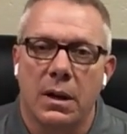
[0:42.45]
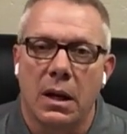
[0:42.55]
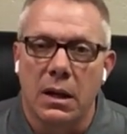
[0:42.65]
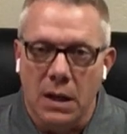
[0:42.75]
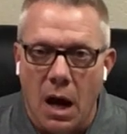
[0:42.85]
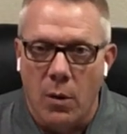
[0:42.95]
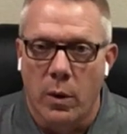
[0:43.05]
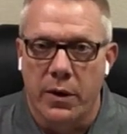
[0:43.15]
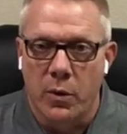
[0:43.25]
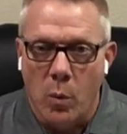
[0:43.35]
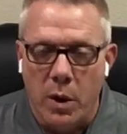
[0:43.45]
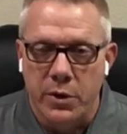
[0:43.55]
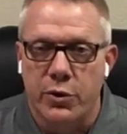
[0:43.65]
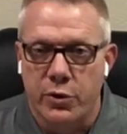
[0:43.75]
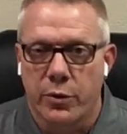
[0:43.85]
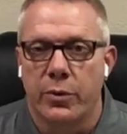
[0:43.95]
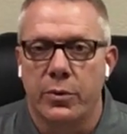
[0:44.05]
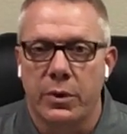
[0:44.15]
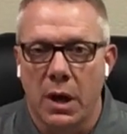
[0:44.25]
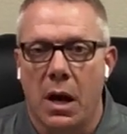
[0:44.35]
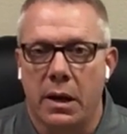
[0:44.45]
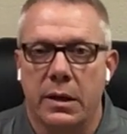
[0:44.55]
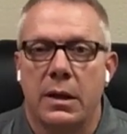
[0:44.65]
Yahweh, the one true God.